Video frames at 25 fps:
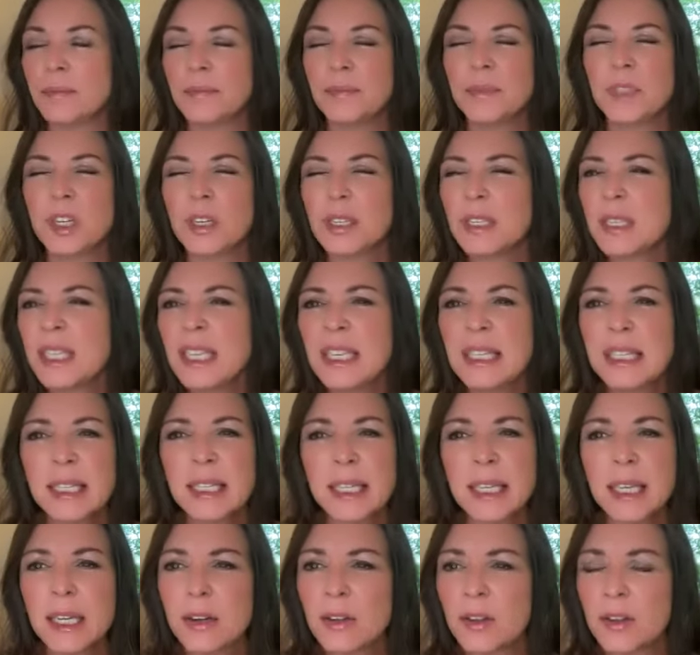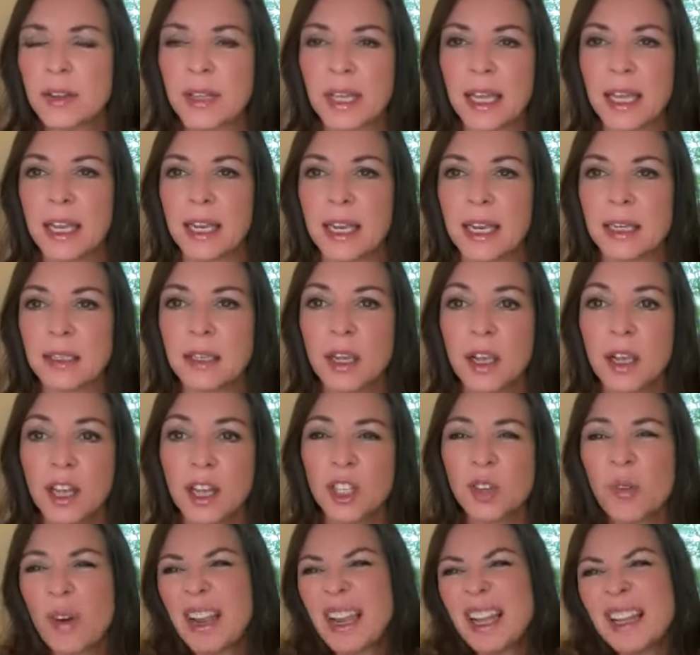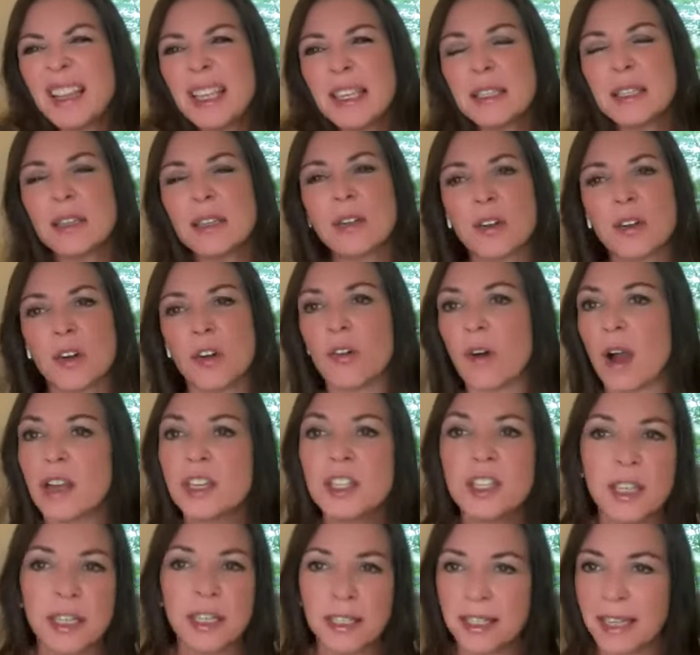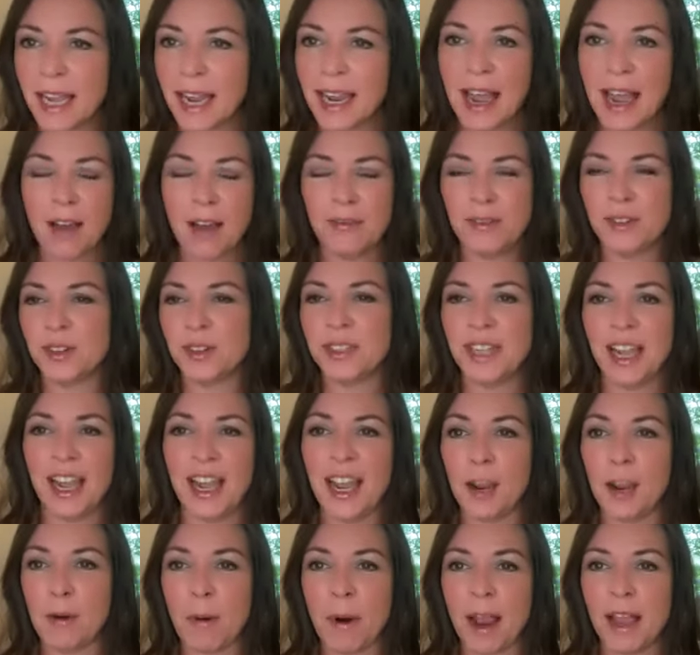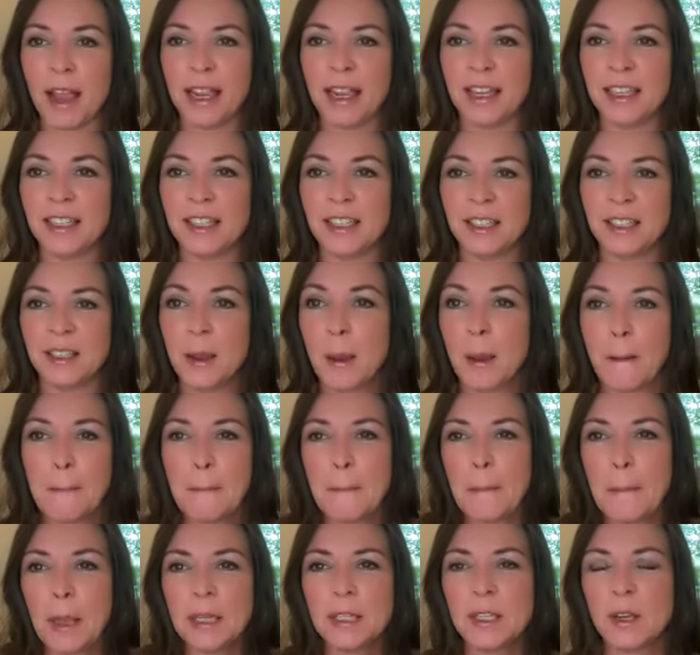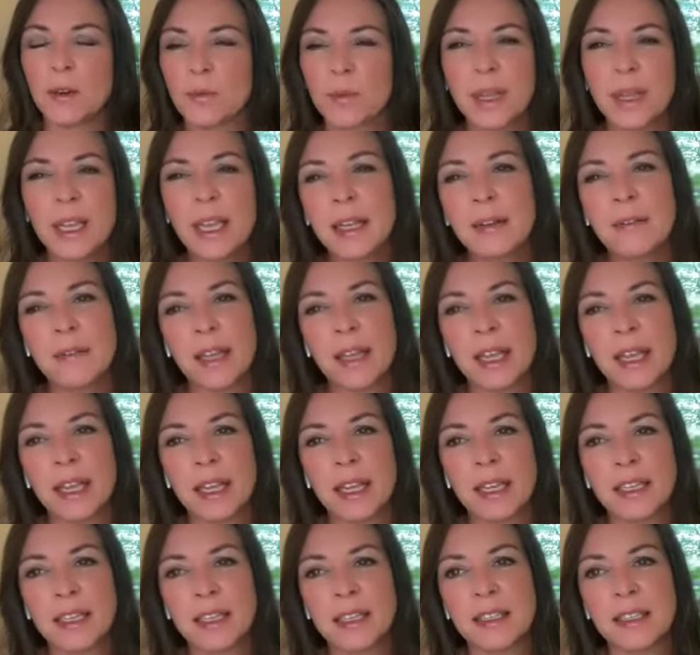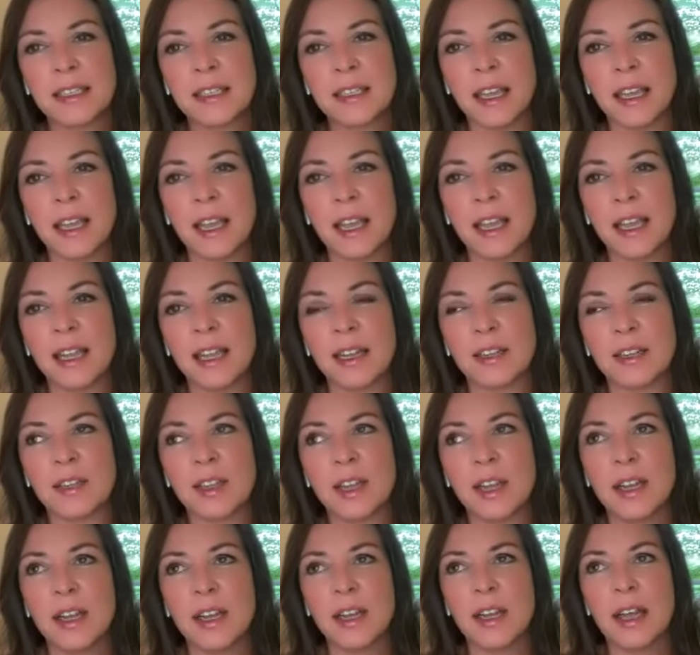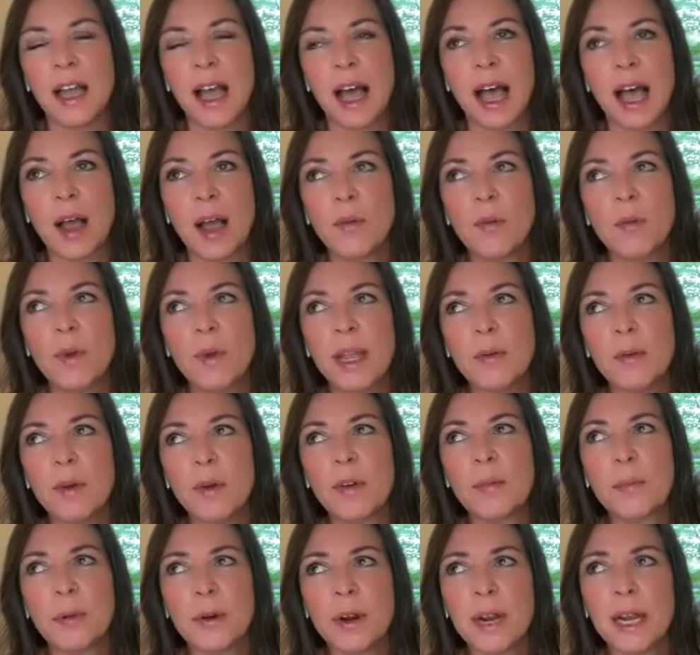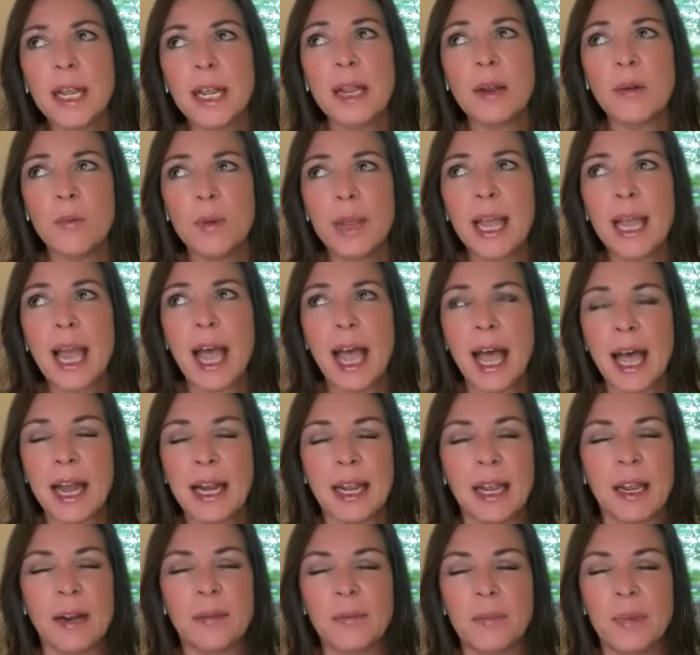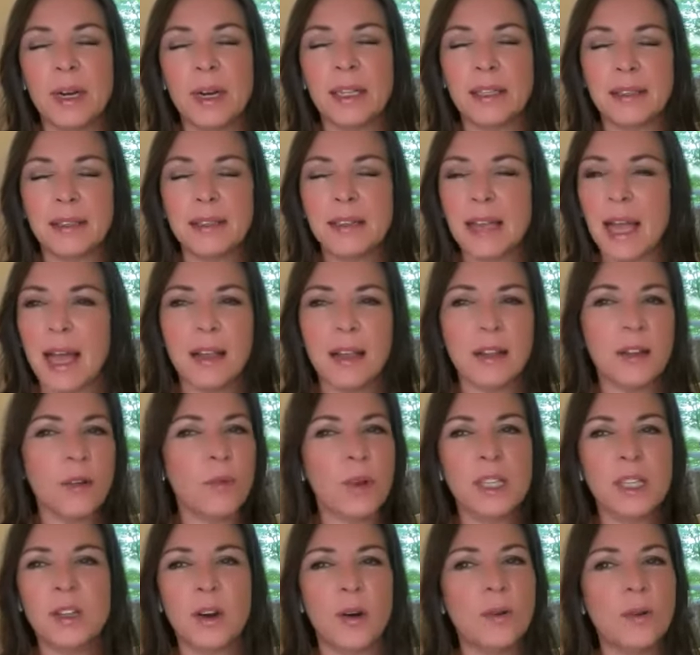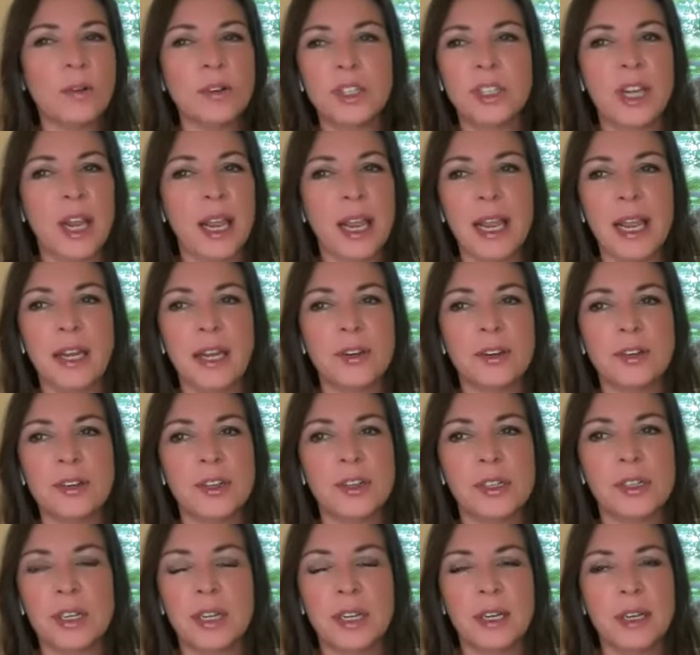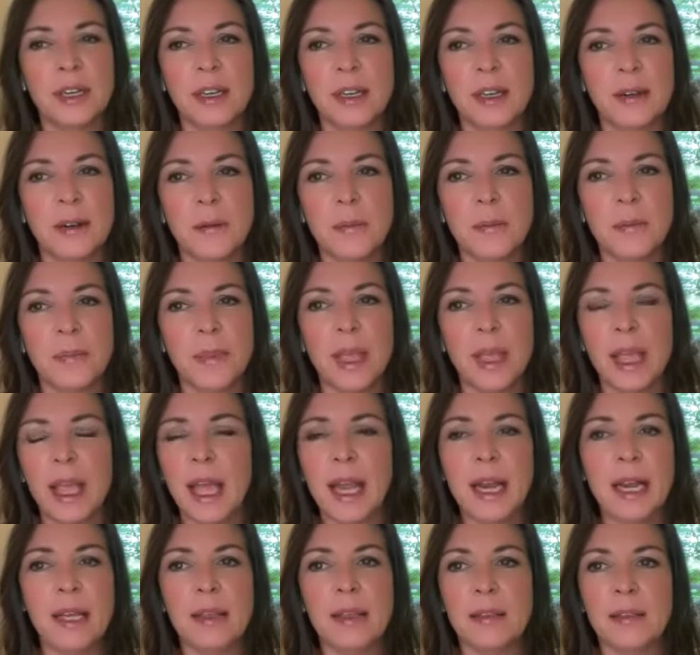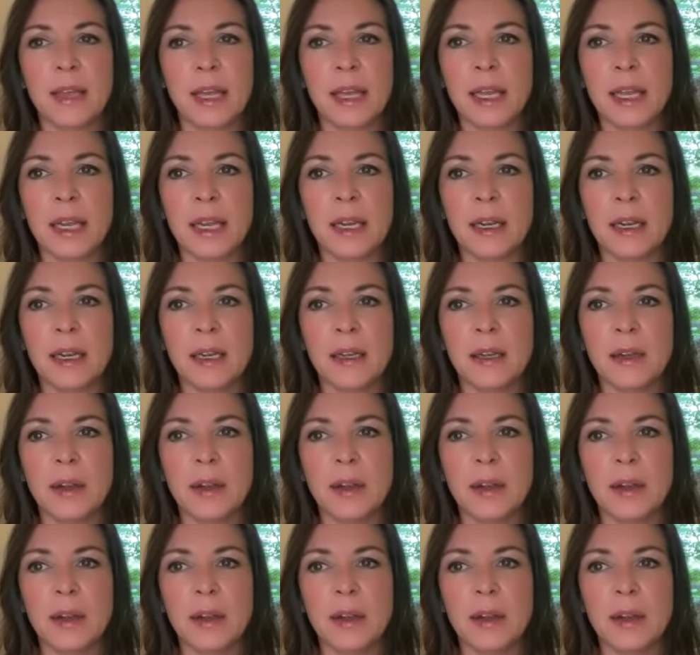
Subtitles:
Just these little things. So I get these little crushes day after day where I get to read things, and we edit, but it's not, we don't change anything